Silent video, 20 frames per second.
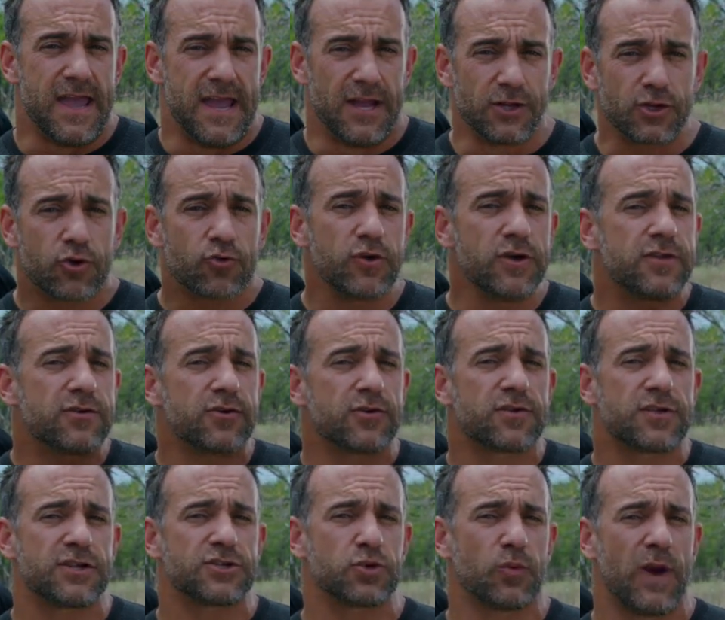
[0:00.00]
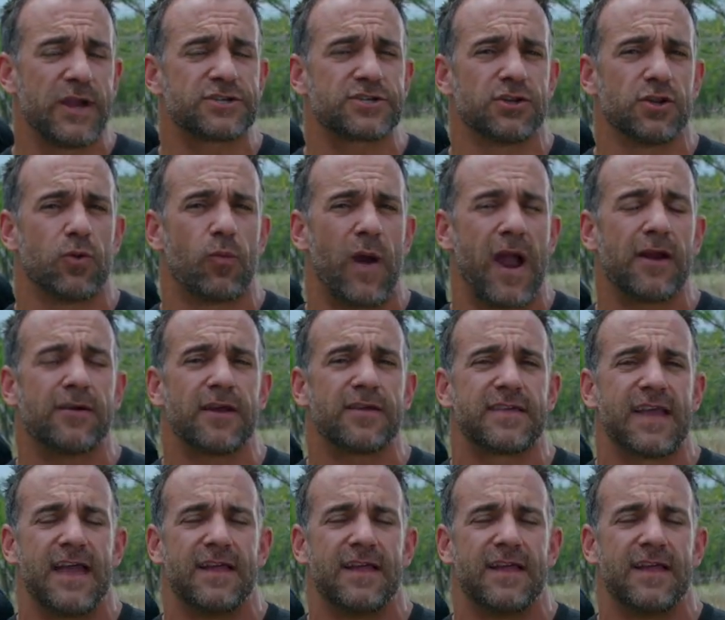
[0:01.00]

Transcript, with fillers: Increase your situational awareness